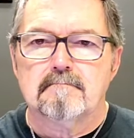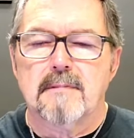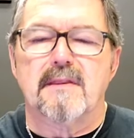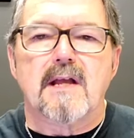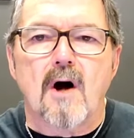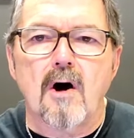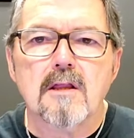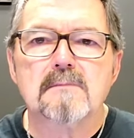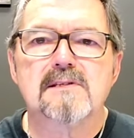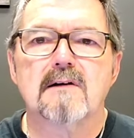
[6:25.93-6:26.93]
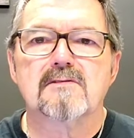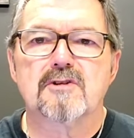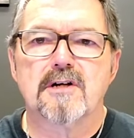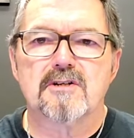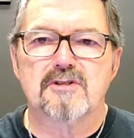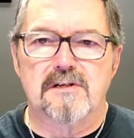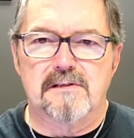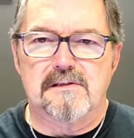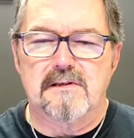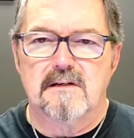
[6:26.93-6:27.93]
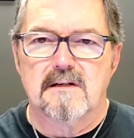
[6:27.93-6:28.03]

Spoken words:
But they call themselves Christians.